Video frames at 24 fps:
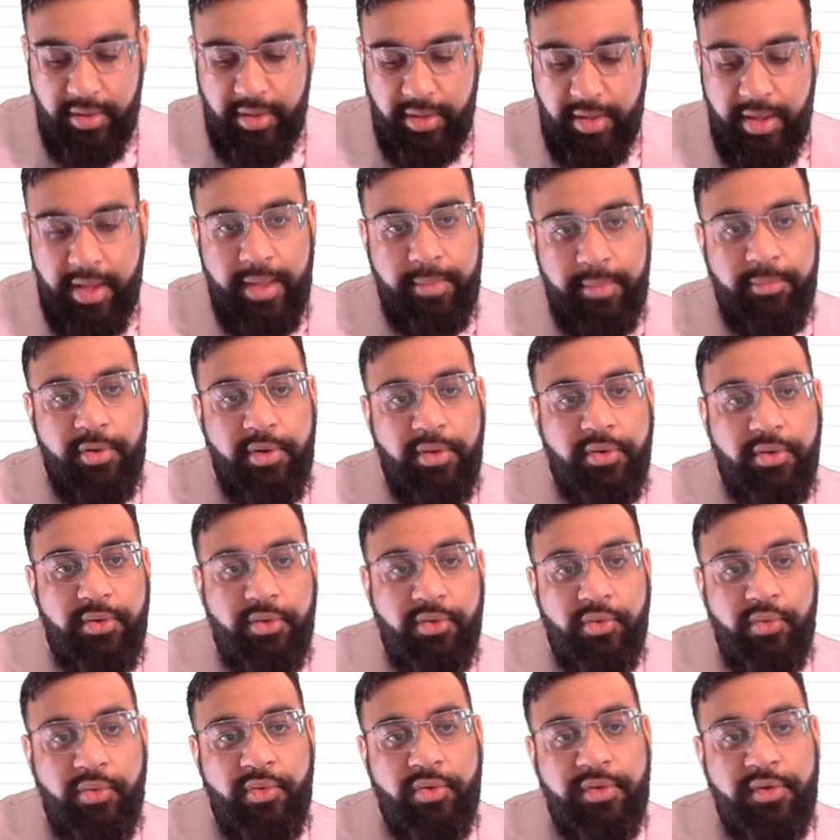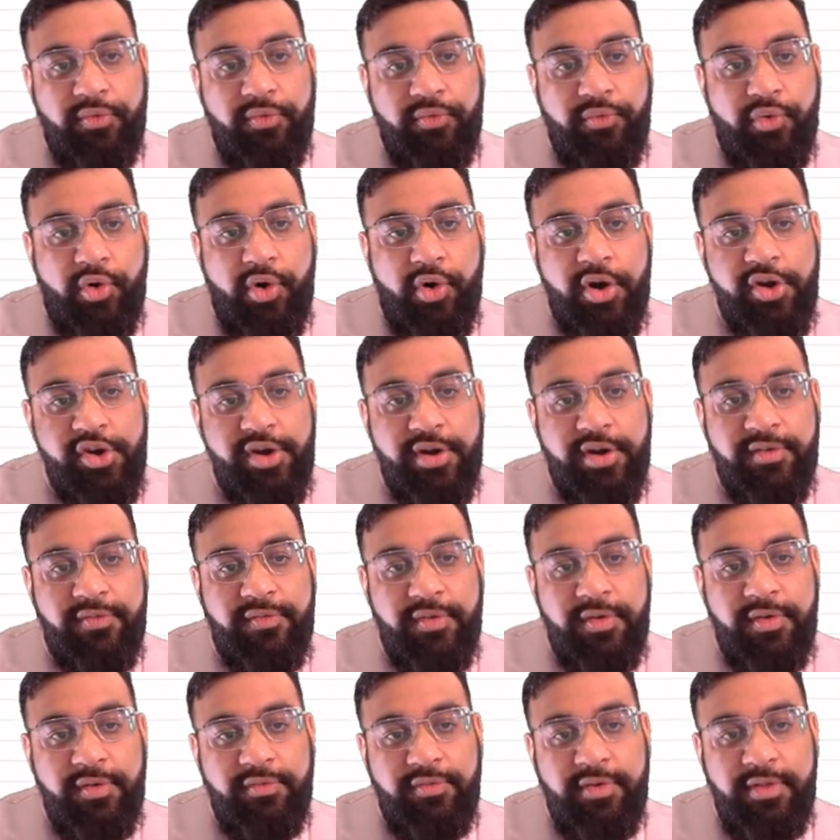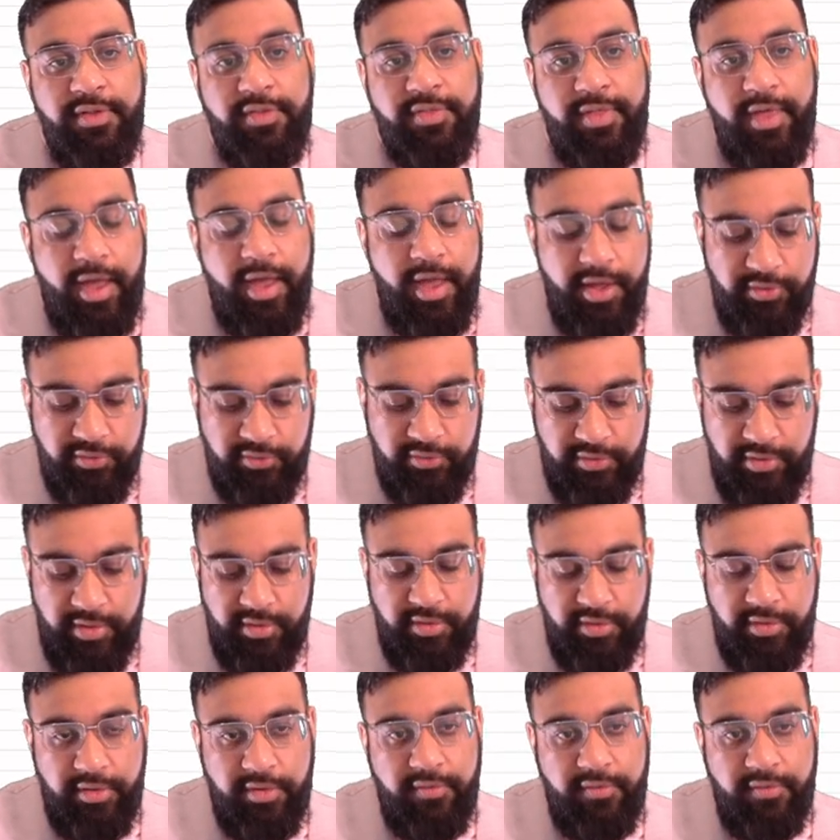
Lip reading: I'm going to do the 450,000